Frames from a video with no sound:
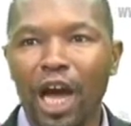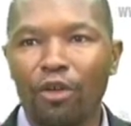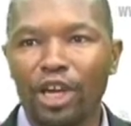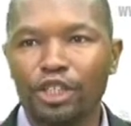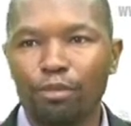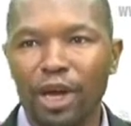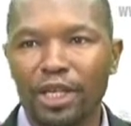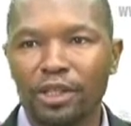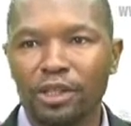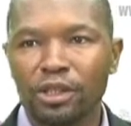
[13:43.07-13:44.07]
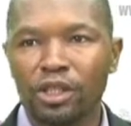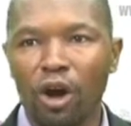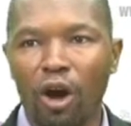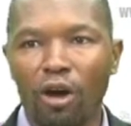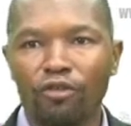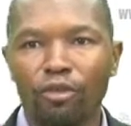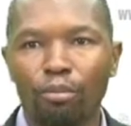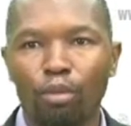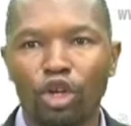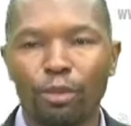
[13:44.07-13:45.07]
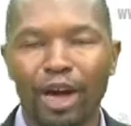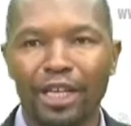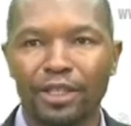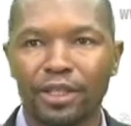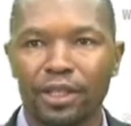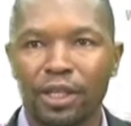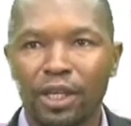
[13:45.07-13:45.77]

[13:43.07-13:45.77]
arrangement of body parts.